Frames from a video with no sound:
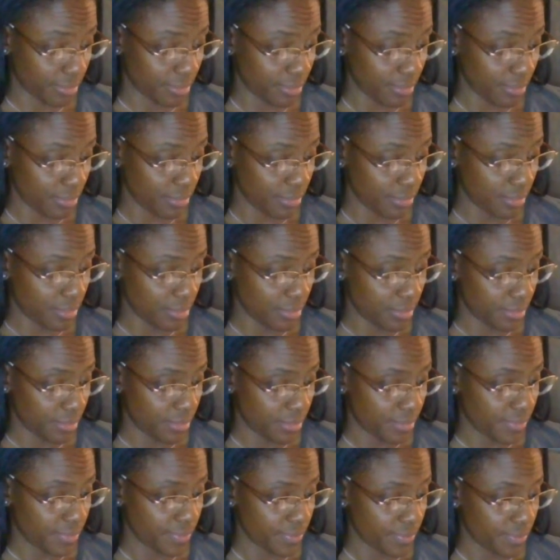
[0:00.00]

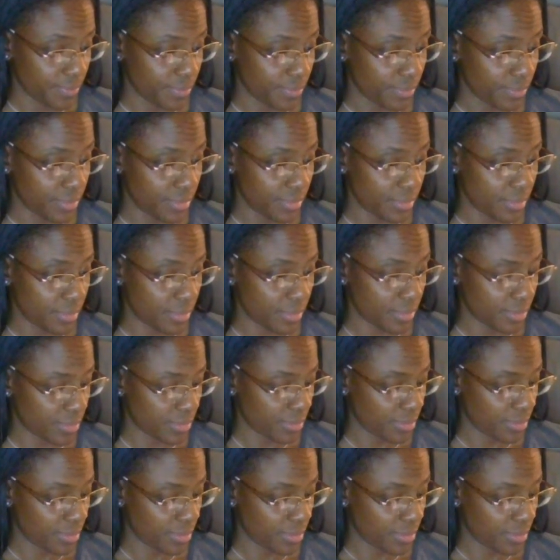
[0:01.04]
No one is speaking in this clip.